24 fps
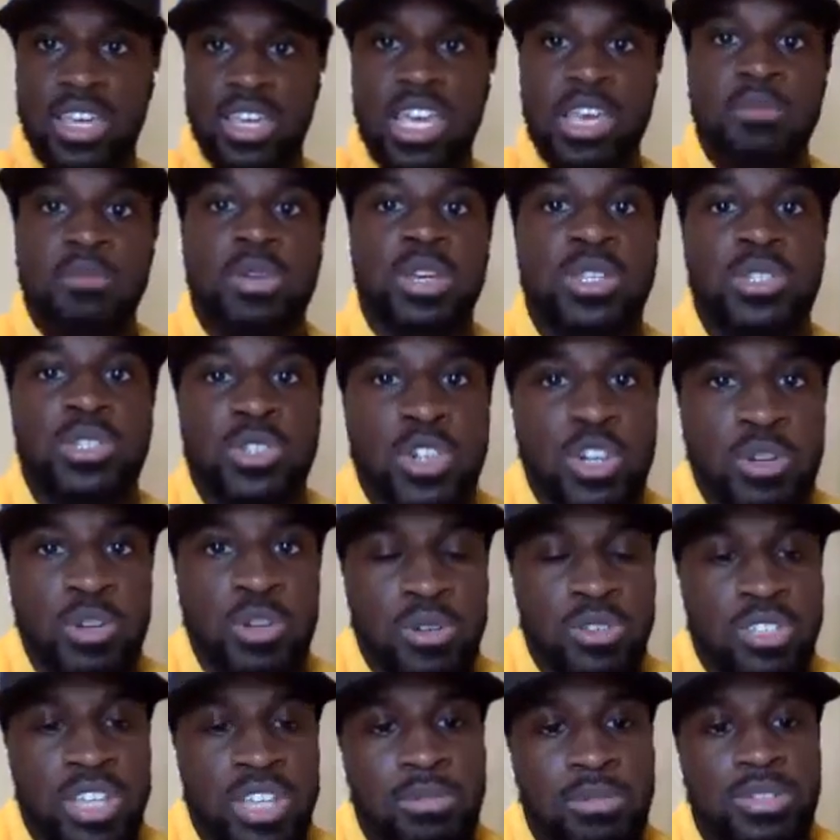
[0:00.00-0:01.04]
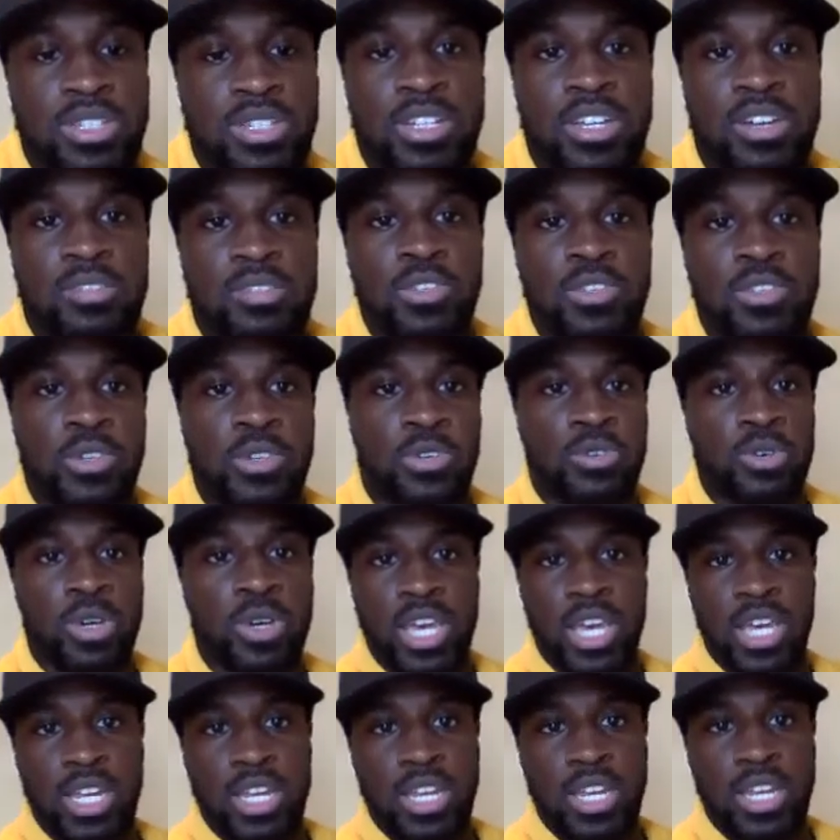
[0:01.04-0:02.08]
image or perception of you.
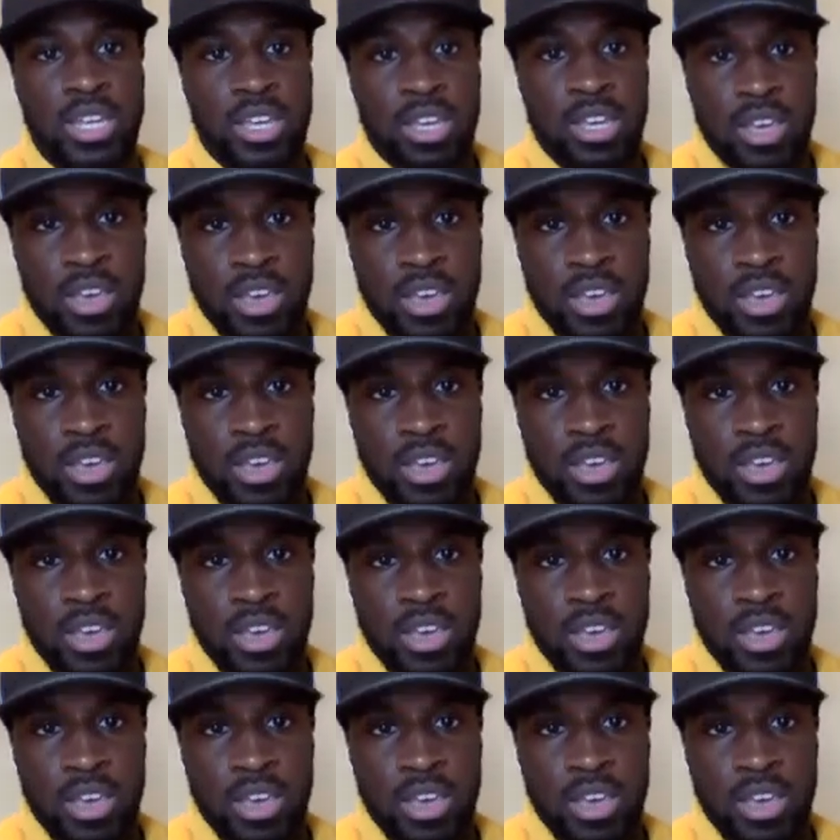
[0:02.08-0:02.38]
And